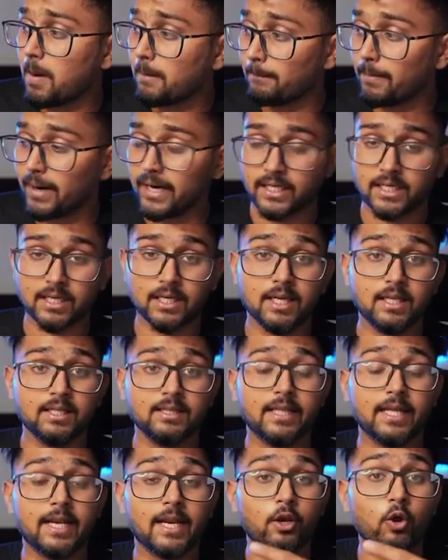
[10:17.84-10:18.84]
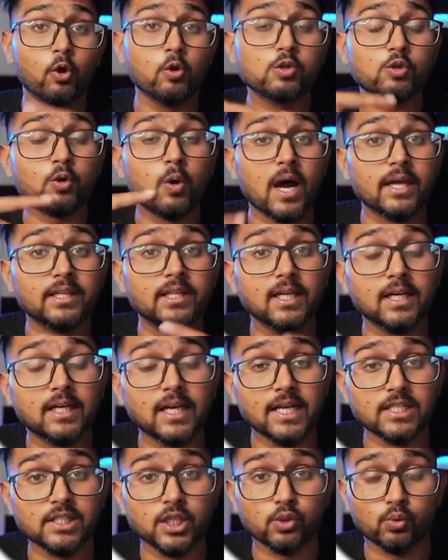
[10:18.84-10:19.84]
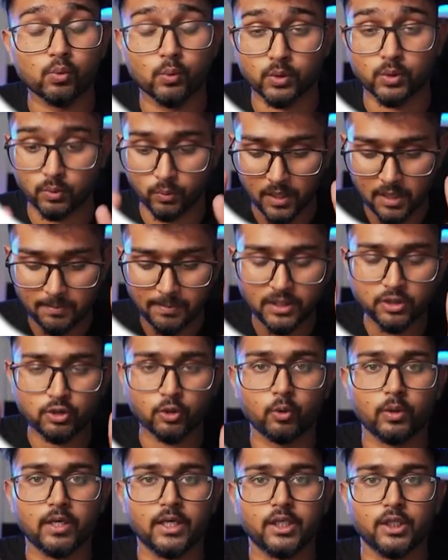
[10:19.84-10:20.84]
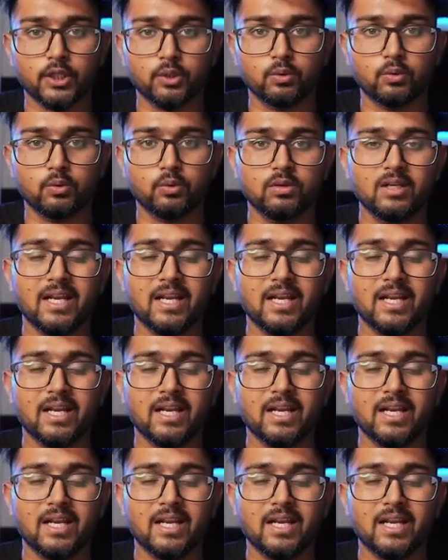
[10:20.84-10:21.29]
But there are also other classes which will be thrown at you,